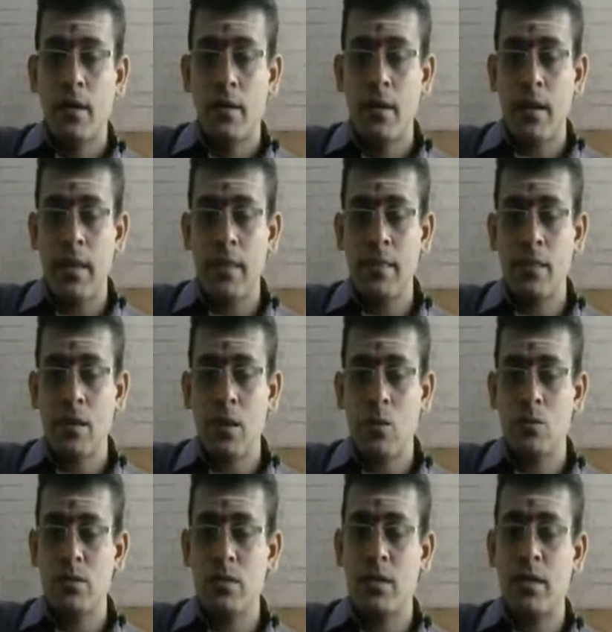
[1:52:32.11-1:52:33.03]

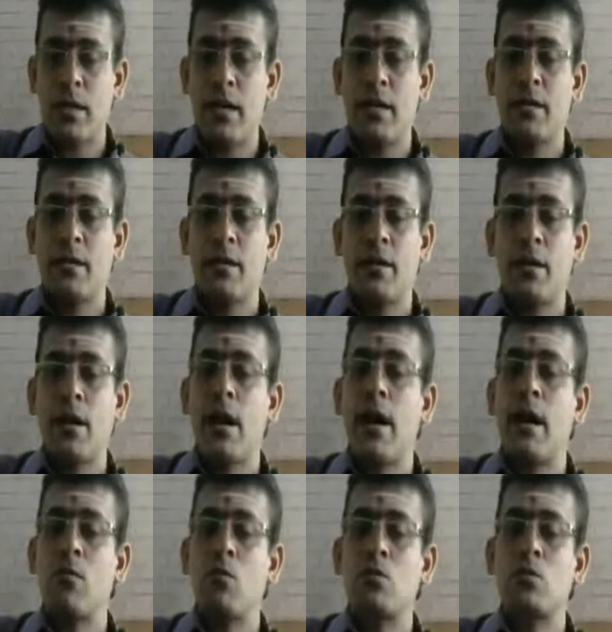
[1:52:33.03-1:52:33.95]
10,800
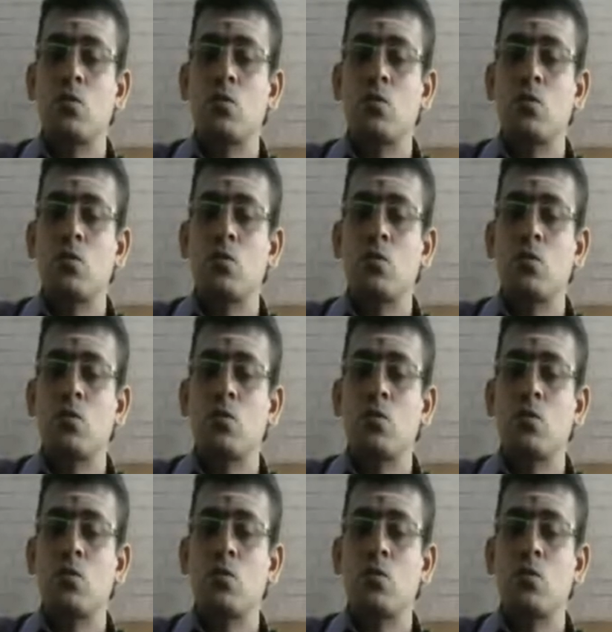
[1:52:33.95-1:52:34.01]
hours.